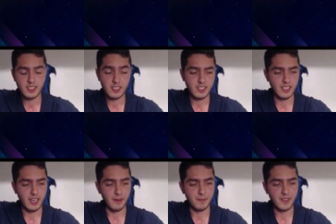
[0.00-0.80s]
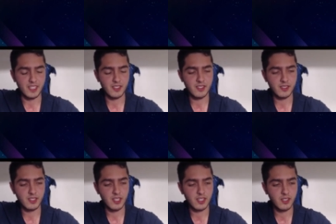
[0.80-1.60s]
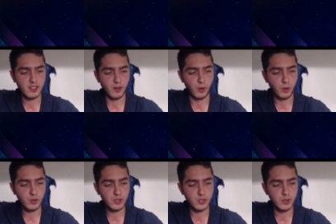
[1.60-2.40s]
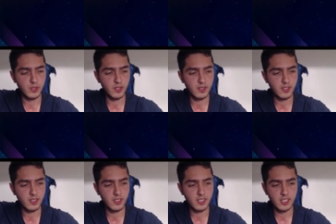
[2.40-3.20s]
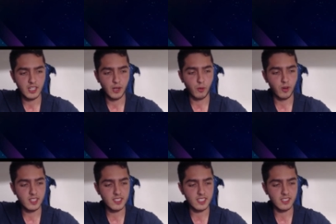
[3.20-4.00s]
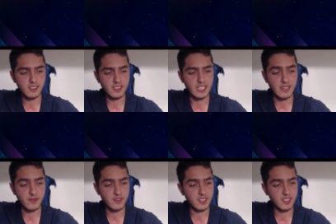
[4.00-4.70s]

Yeah, that's all good. One second left.